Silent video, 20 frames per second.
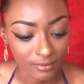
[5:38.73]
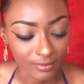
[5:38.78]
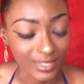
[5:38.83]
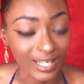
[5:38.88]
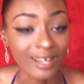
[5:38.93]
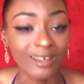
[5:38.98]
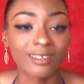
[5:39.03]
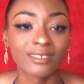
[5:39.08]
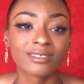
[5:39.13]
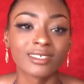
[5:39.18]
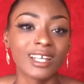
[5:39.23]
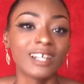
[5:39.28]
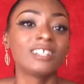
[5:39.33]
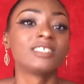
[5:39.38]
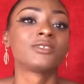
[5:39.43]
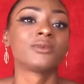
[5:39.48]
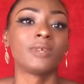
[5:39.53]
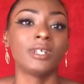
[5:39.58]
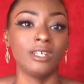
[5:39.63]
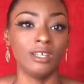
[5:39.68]

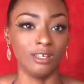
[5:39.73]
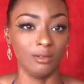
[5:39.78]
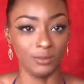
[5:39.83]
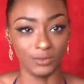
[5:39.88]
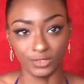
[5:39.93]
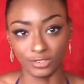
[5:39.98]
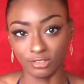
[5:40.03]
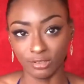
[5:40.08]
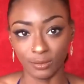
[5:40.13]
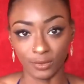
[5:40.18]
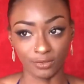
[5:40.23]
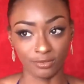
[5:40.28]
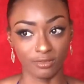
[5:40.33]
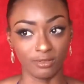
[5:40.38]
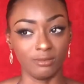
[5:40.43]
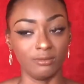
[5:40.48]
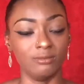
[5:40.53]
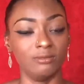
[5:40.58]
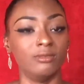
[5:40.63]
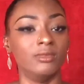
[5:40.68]
that's what I hate most about
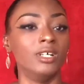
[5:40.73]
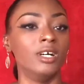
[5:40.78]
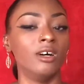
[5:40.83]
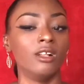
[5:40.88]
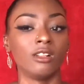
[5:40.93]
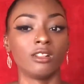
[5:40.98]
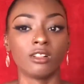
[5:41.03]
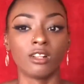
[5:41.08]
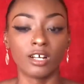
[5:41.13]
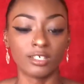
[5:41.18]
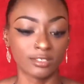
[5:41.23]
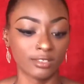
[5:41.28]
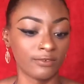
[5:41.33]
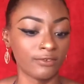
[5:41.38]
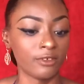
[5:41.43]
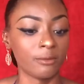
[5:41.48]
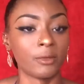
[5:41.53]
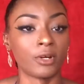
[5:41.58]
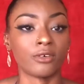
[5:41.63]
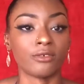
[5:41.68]
them. A lot of
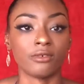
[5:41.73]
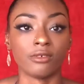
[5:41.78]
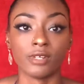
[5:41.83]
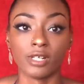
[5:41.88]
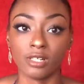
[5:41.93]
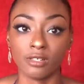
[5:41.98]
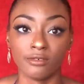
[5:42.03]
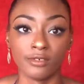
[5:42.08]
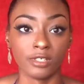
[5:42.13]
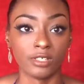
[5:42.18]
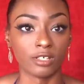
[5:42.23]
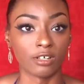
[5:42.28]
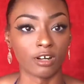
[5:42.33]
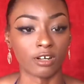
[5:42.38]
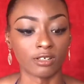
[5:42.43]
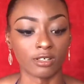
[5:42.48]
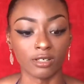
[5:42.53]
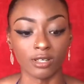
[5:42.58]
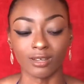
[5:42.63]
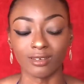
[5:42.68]
them are really, really
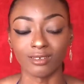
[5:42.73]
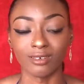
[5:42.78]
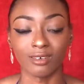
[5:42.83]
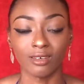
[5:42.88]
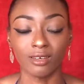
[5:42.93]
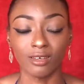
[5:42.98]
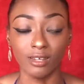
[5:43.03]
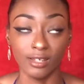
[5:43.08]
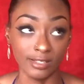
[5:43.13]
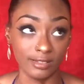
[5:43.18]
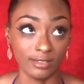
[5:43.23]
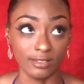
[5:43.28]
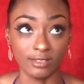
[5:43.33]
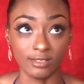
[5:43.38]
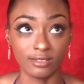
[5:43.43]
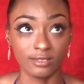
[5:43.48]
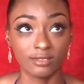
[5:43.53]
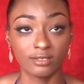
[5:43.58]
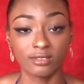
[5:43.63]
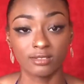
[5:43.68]
cocky and I hate
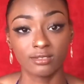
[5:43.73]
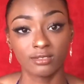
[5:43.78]
it.